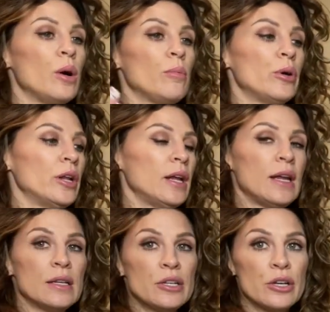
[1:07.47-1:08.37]
put it
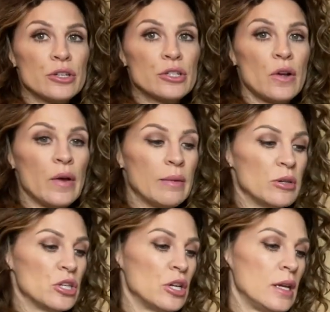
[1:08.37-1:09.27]
into your sewing
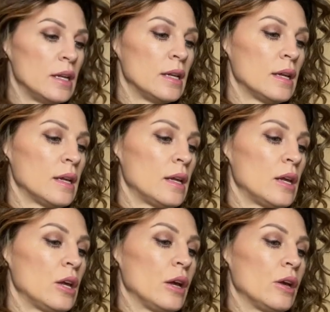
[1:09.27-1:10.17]
machine,
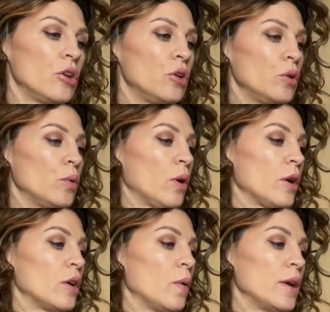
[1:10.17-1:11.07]
you are
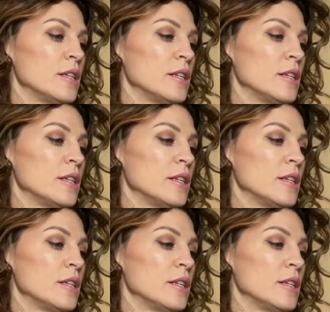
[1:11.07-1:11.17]
going to